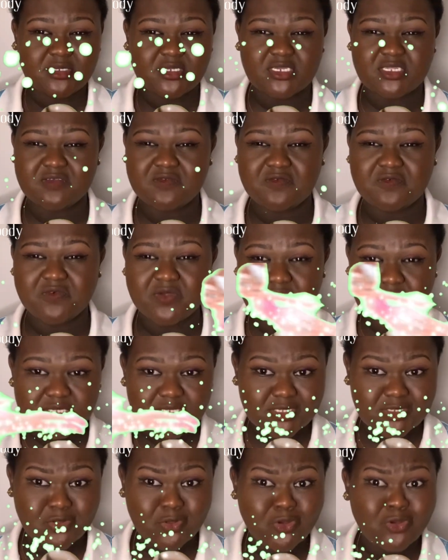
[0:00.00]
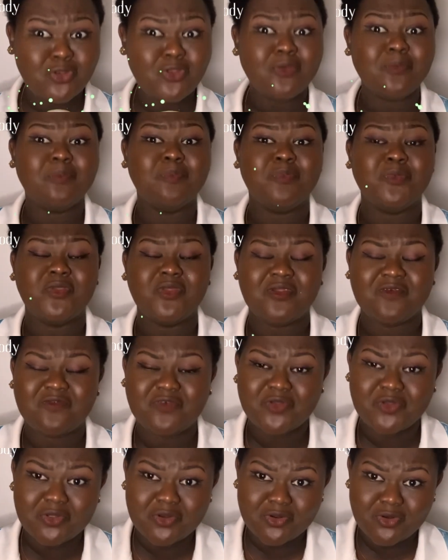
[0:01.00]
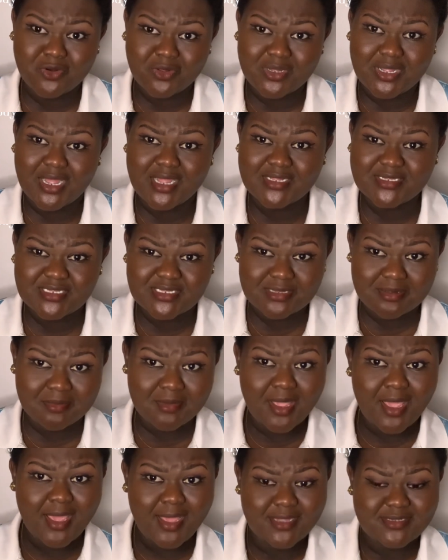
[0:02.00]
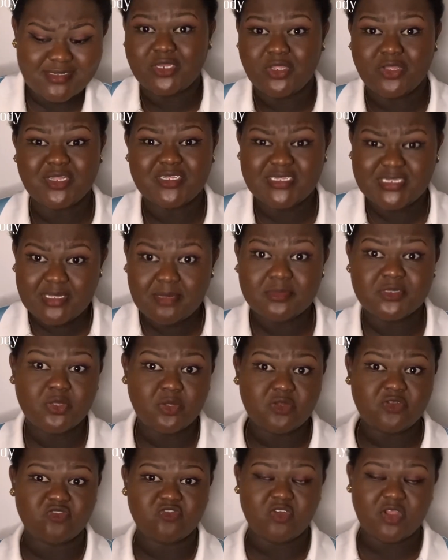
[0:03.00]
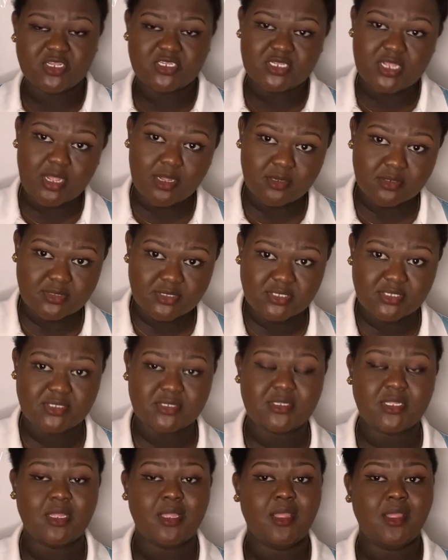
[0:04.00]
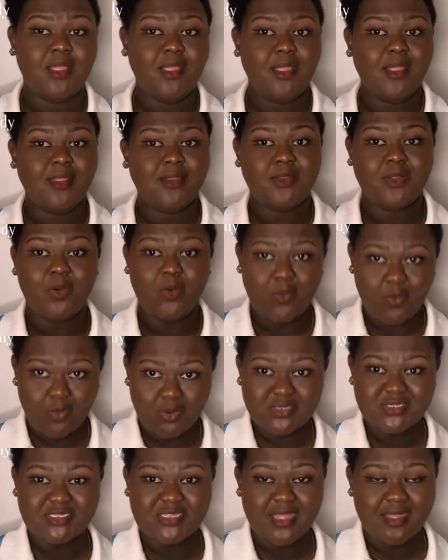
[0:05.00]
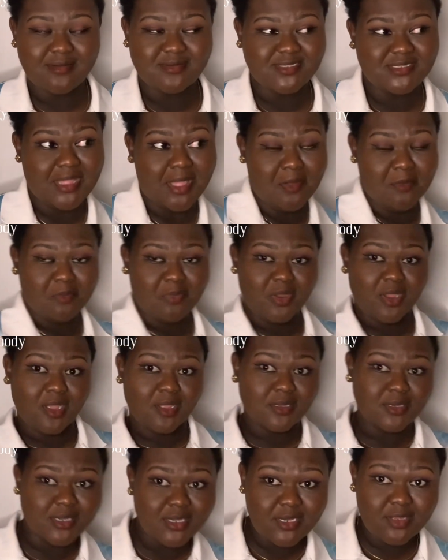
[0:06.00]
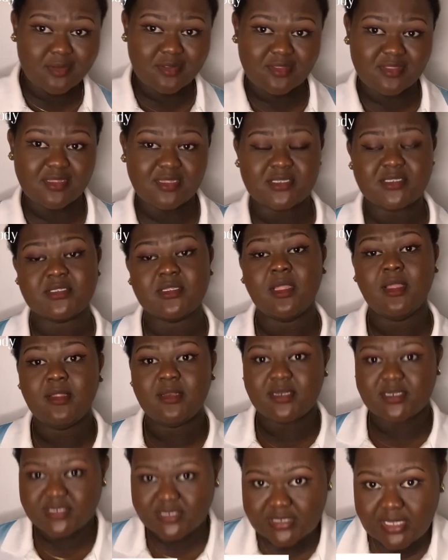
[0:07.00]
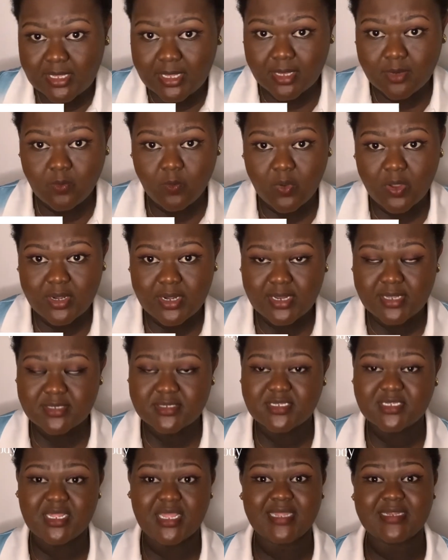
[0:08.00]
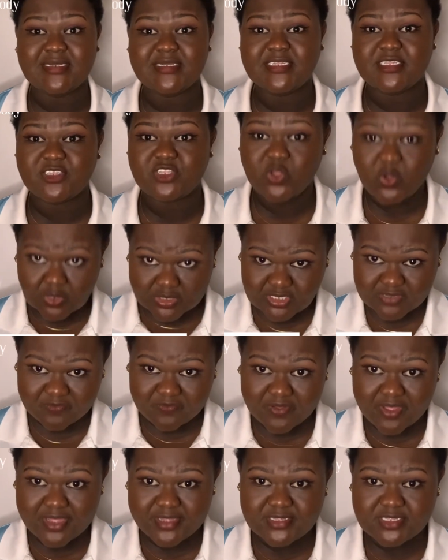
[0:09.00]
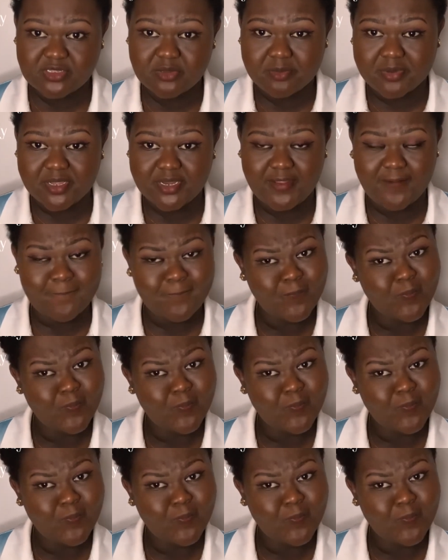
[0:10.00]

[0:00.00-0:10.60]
difference. You're going to look beautiful. You're going to look handsome. Your system is going to trash out the old styles and bring out new things. The second one is it detoxifies your body.